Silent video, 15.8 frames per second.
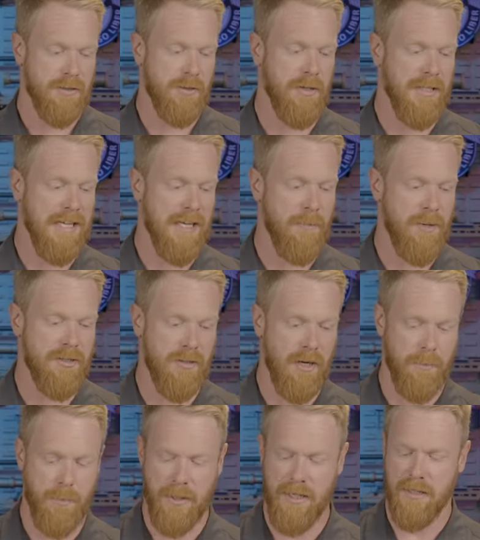So the
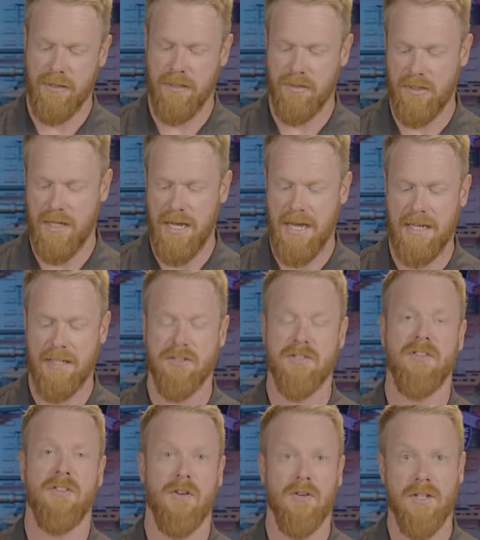MSRP on this guy is
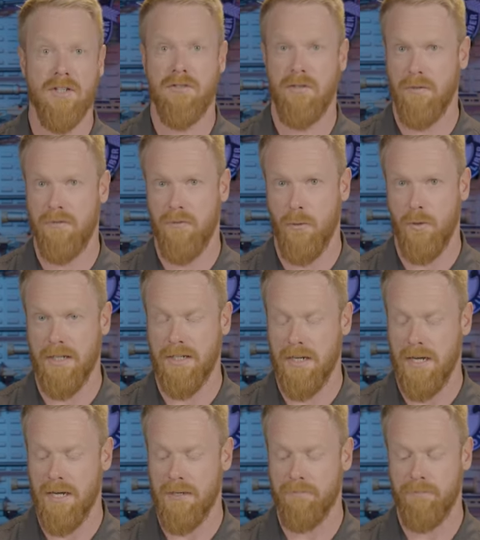
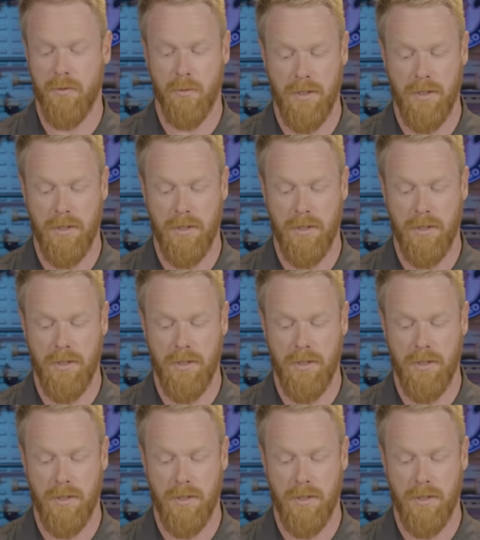$3,249,